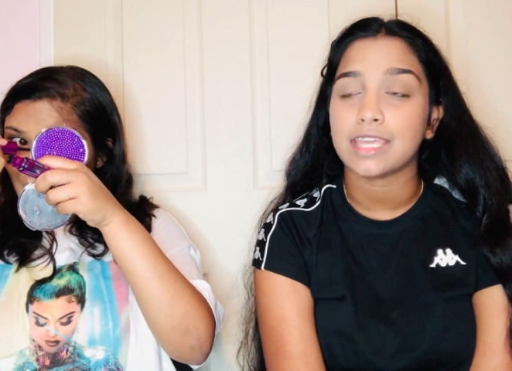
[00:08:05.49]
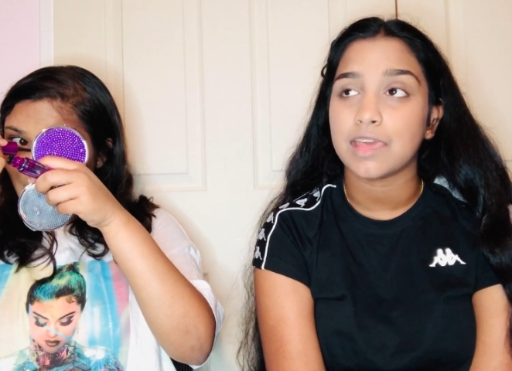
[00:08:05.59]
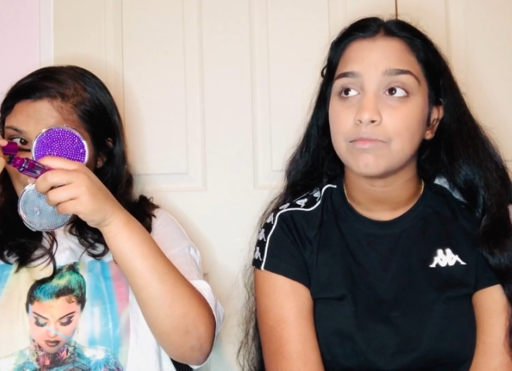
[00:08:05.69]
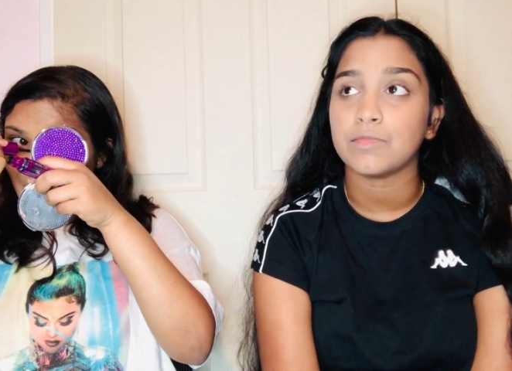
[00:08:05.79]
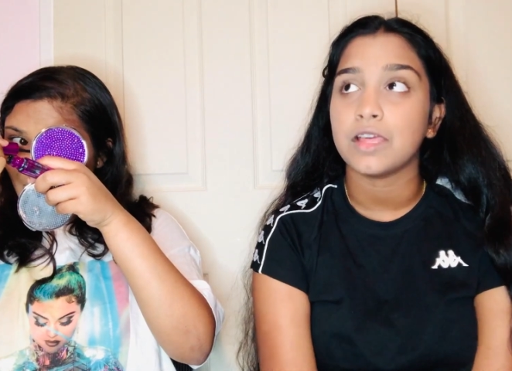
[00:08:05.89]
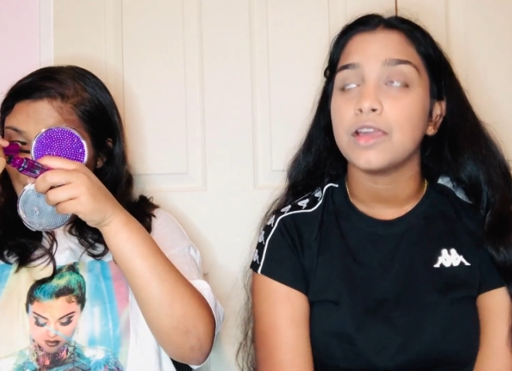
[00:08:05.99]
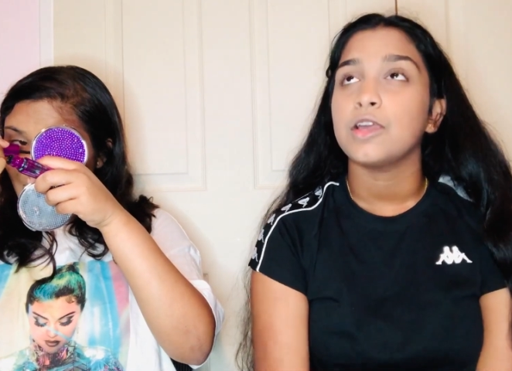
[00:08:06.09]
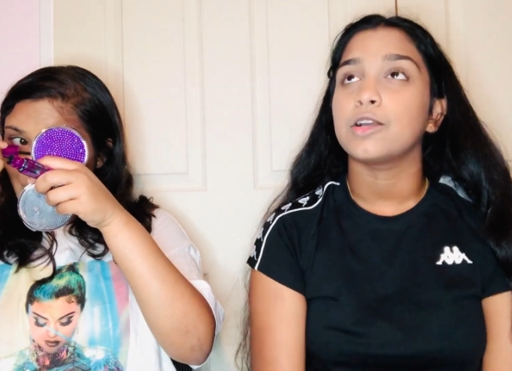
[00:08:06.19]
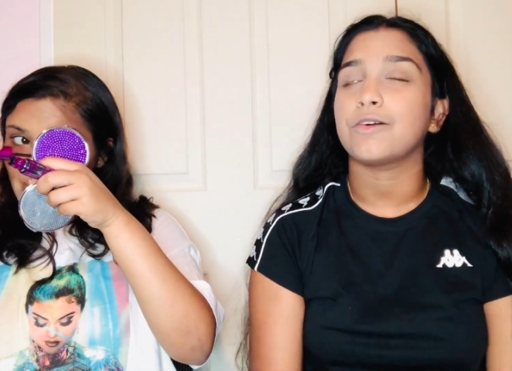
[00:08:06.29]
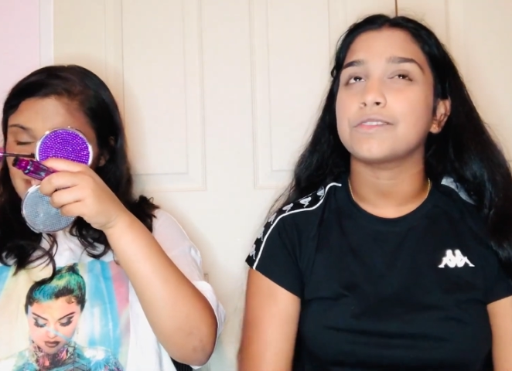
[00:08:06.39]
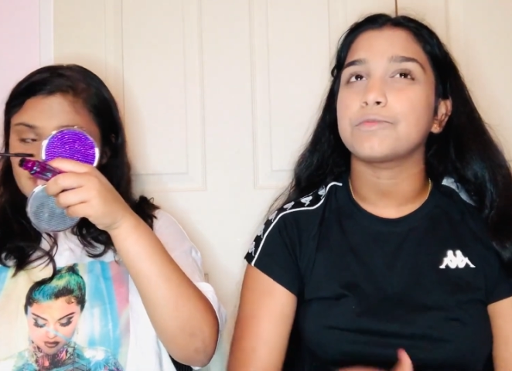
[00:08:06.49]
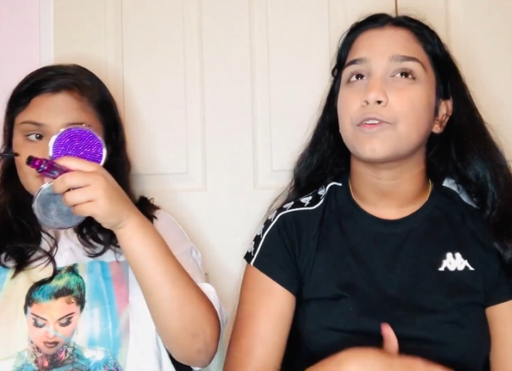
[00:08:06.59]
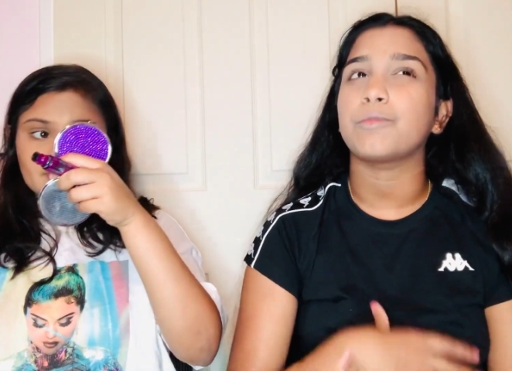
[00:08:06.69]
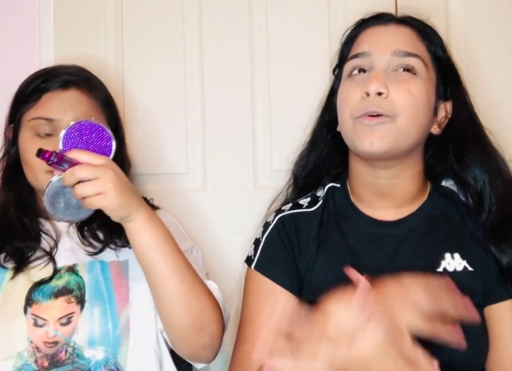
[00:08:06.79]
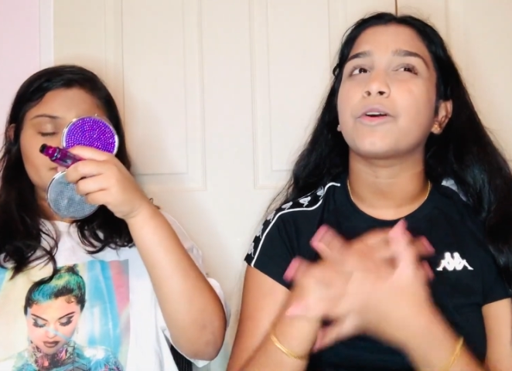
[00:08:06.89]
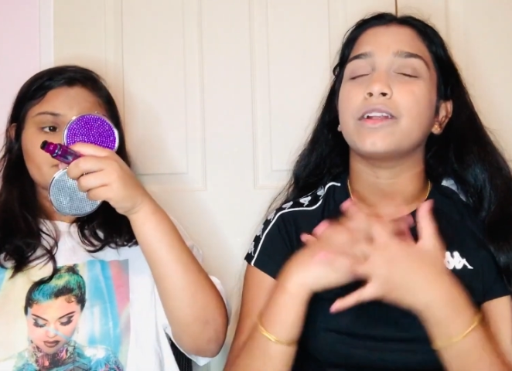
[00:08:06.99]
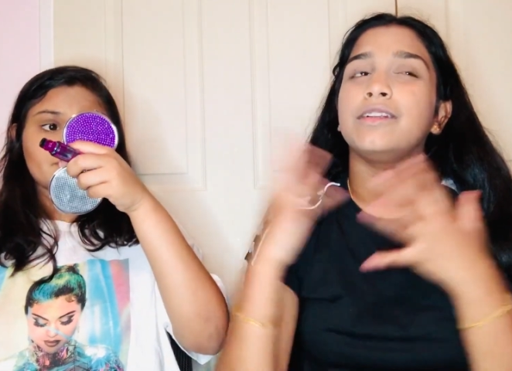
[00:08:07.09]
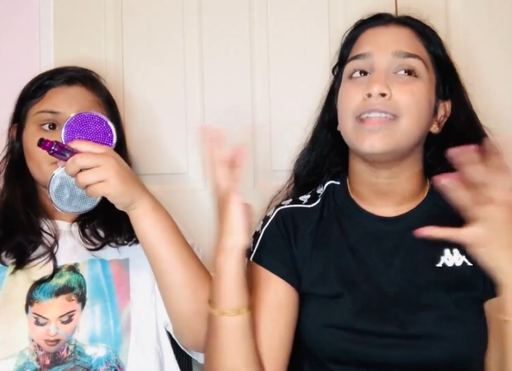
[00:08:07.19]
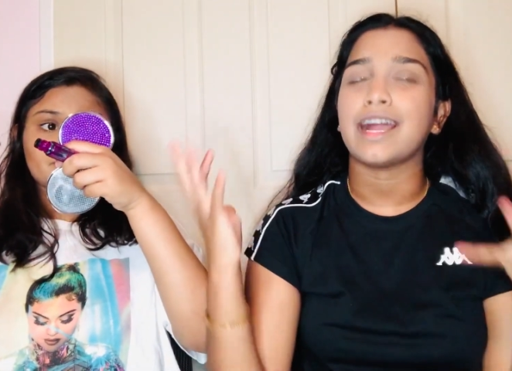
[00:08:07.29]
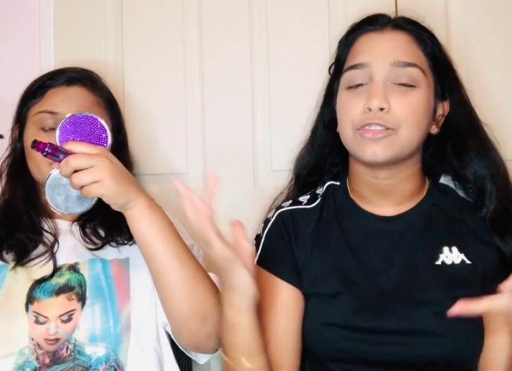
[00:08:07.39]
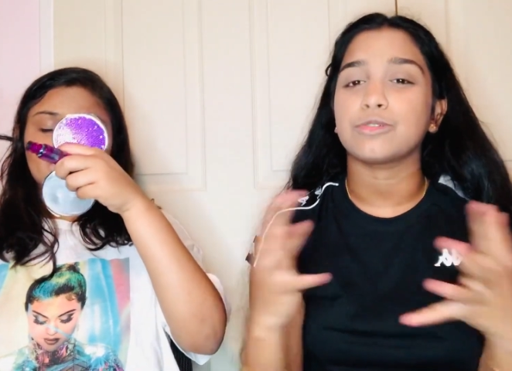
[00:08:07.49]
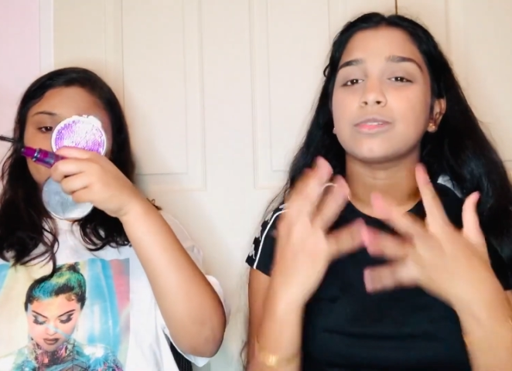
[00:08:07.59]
Speaker 1: kim goes for more natural